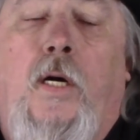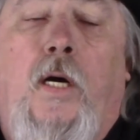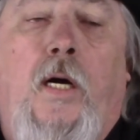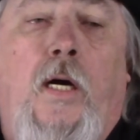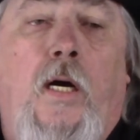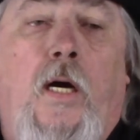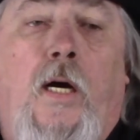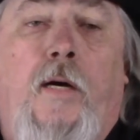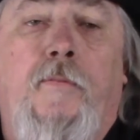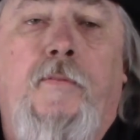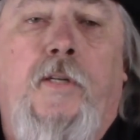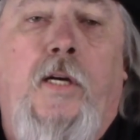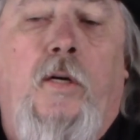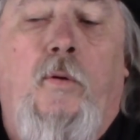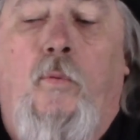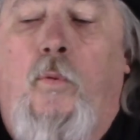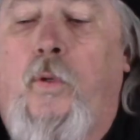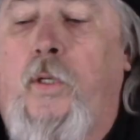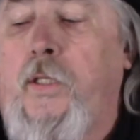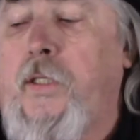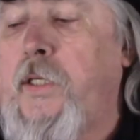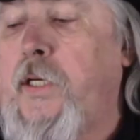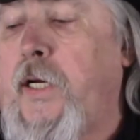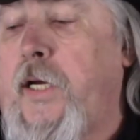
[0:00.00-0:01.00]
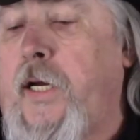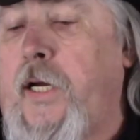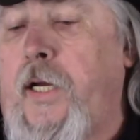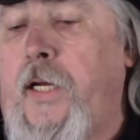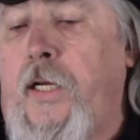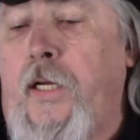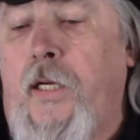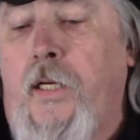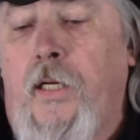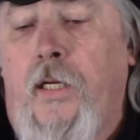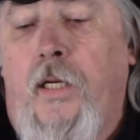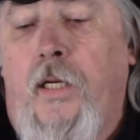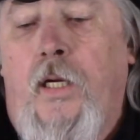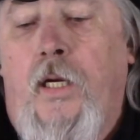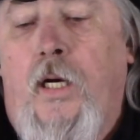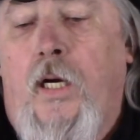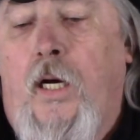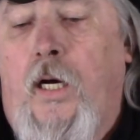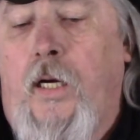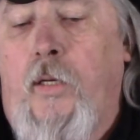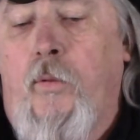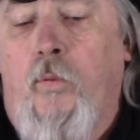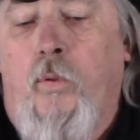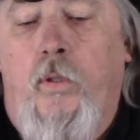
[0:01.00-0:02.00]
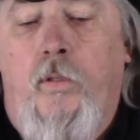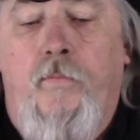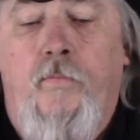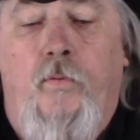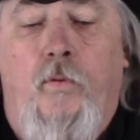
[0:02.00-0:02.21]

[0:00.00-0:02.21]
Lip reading: I've got one guy, I work